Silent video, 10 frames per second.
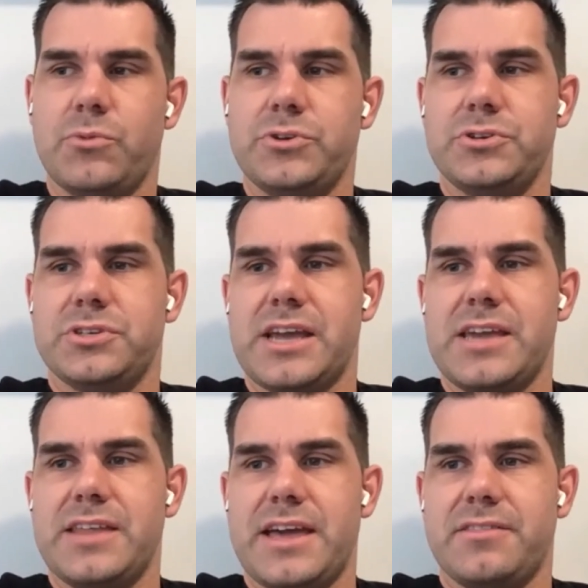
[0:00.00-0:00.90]
Would you
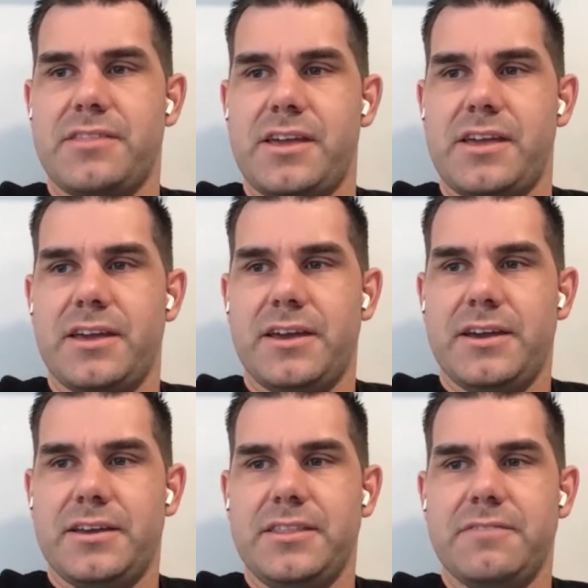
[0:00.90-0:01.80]
say that the
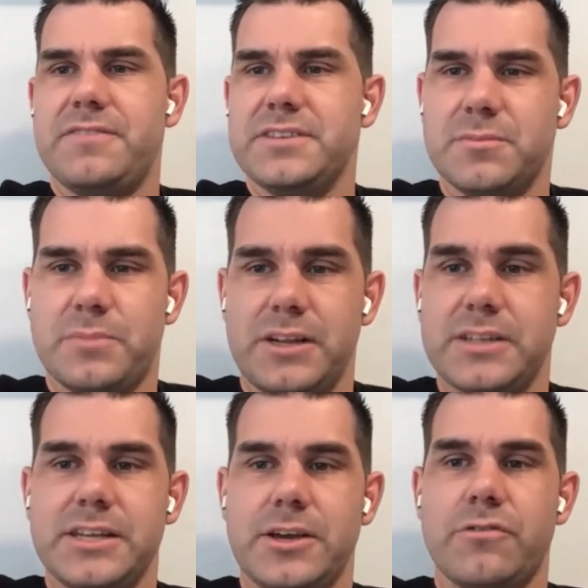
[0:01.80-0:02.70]

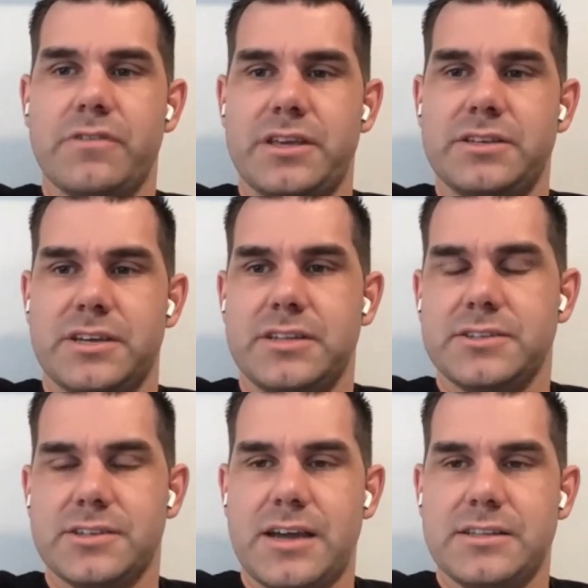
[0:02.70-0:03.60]
visibility over these
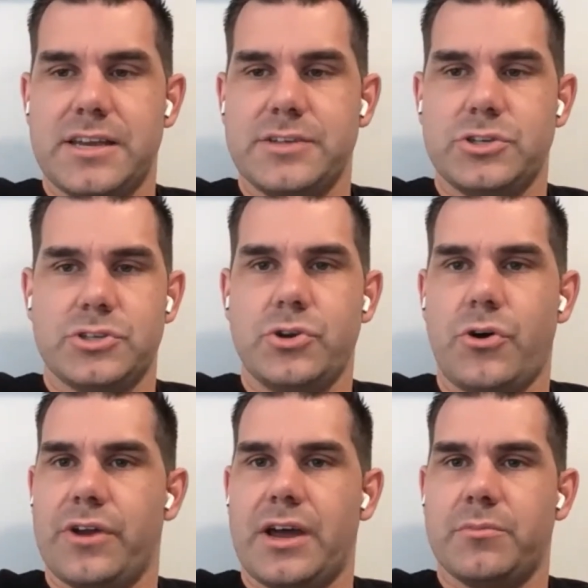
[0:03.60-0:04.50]
insights has just
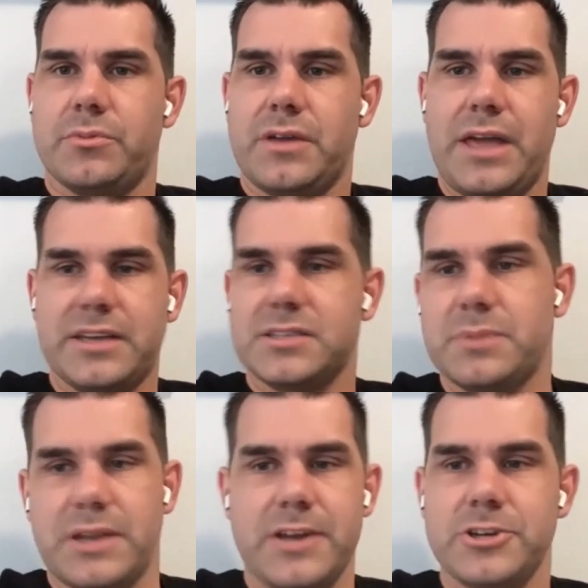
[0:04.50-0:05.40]
gone up
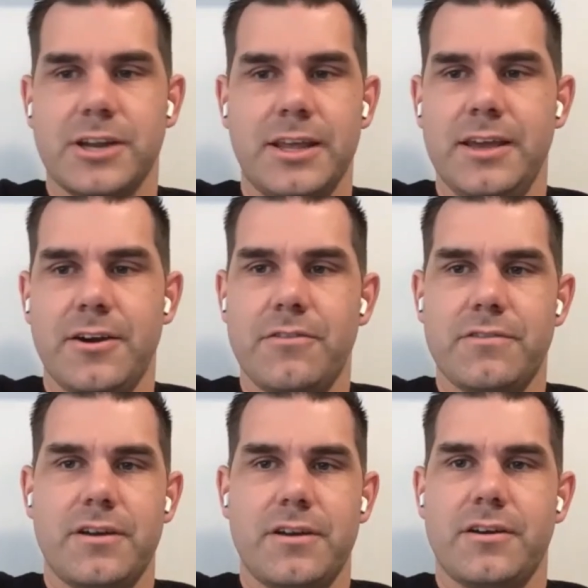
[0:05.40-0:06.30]
exponentially
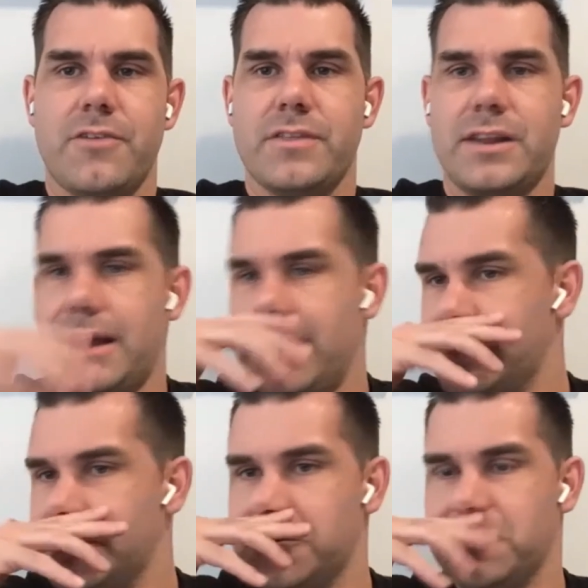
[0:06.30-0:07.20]
over the
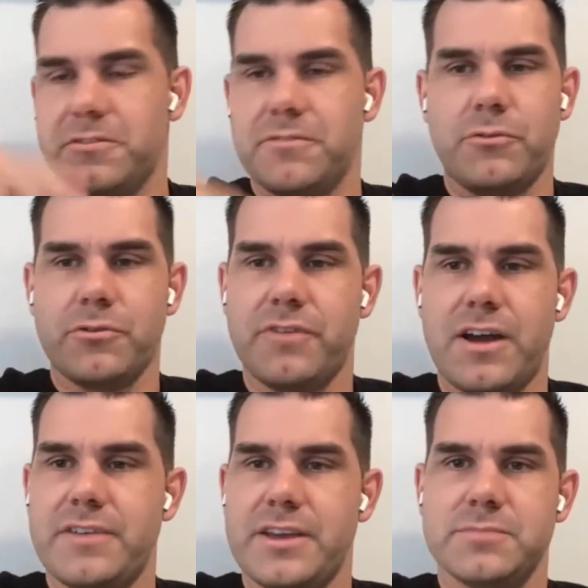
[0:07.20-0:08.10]
last sort of 4 to
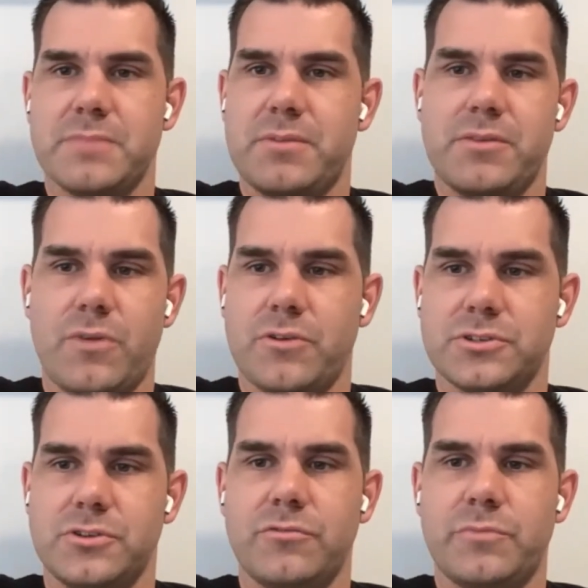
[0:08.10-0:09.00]
5 years, maybe
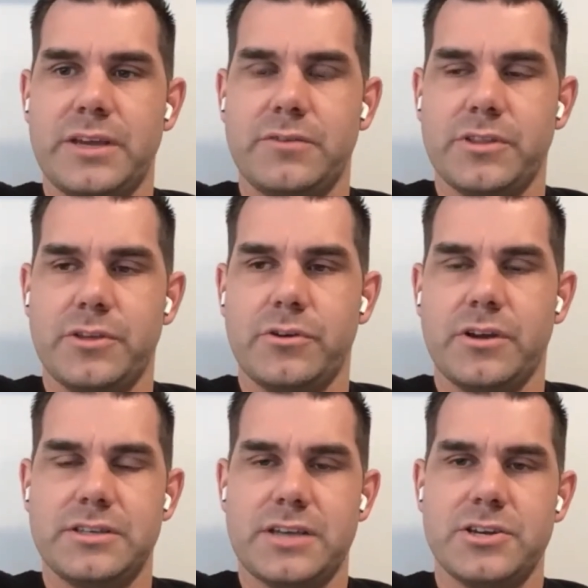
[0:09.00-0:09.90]
whilst you've been with the
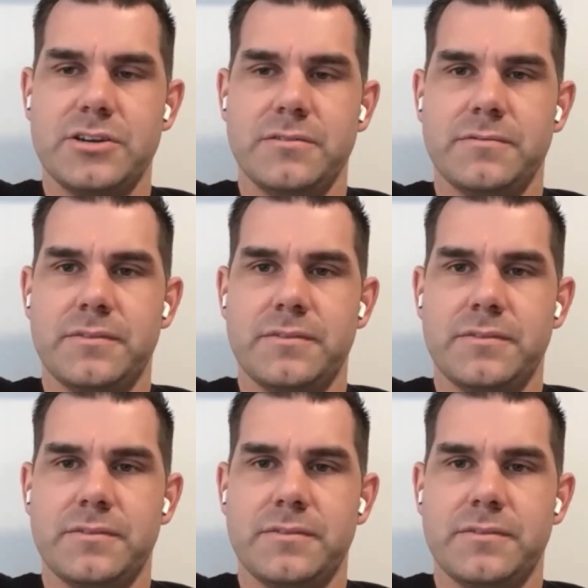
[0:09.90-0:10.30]
organization?